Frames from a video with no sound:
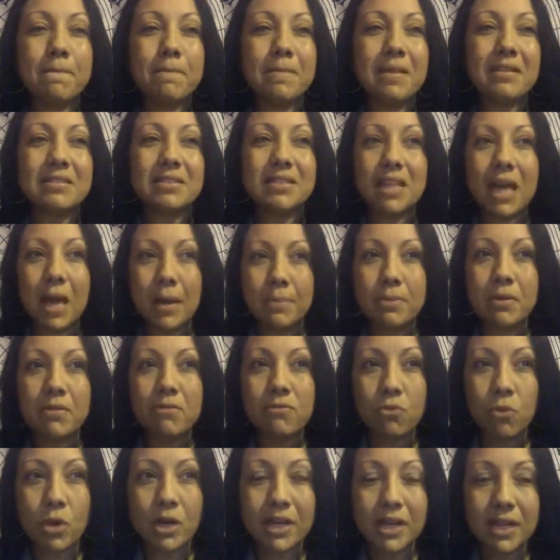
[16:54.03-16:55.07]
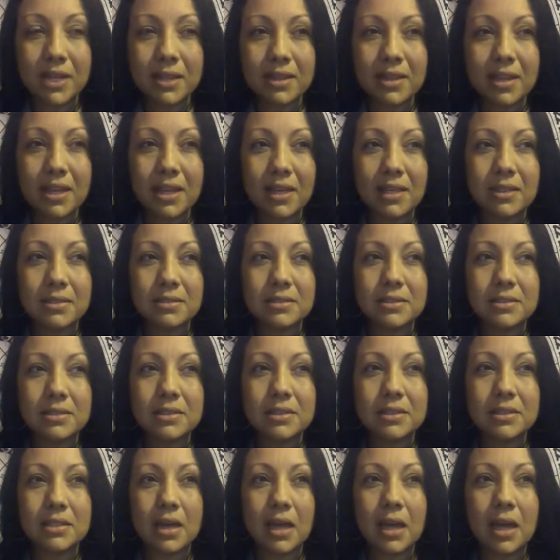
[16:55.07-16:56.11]
Stop avoiding
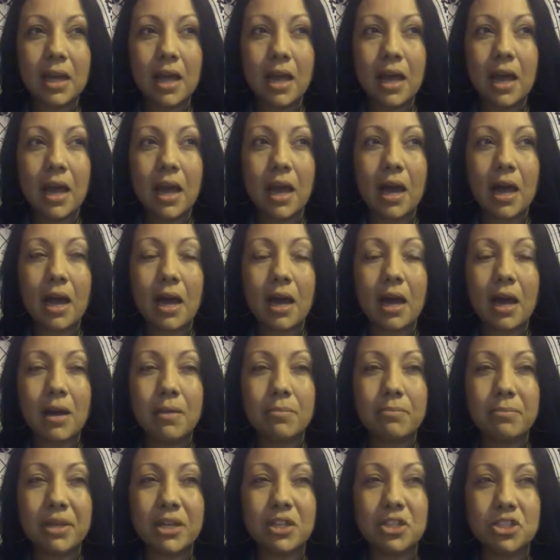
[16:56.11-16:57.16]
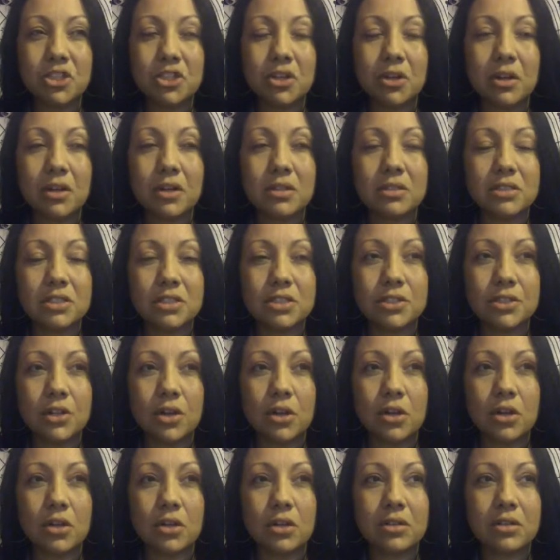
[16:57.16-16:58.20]
things because you're
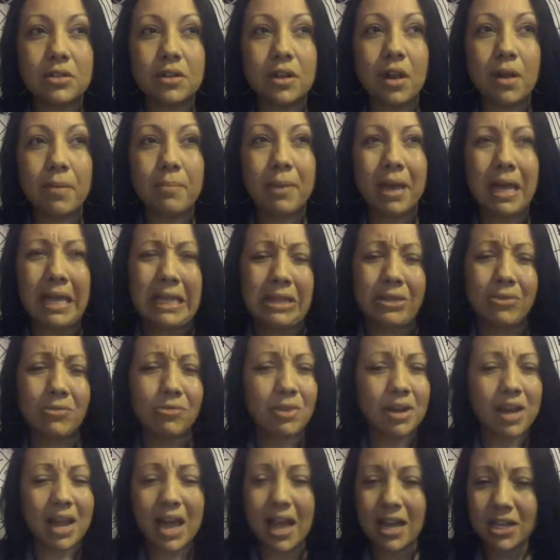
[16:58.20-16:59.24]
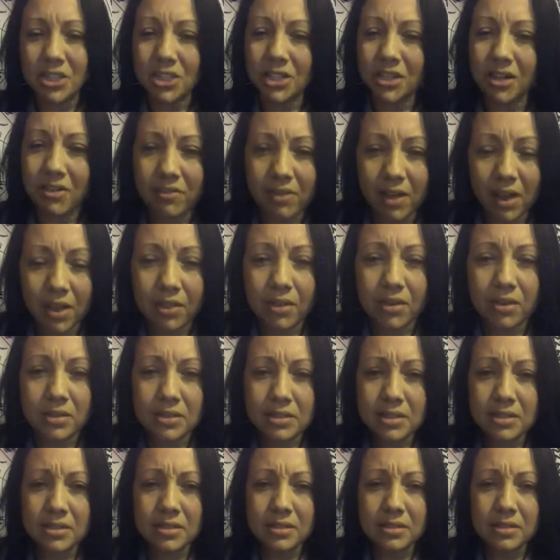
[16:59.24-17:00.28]
concerned about the reaction of
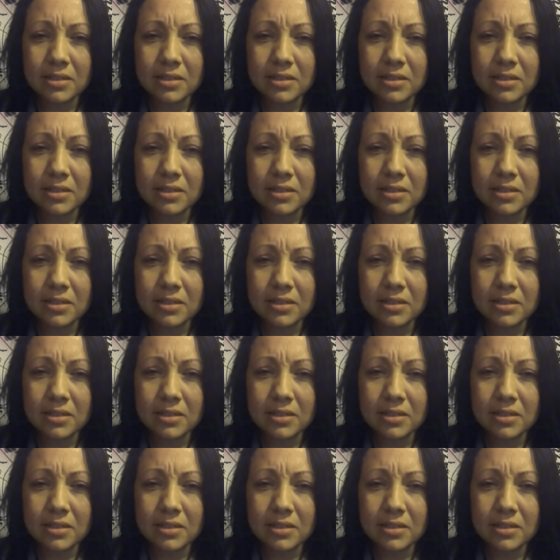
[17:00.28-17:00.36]
others.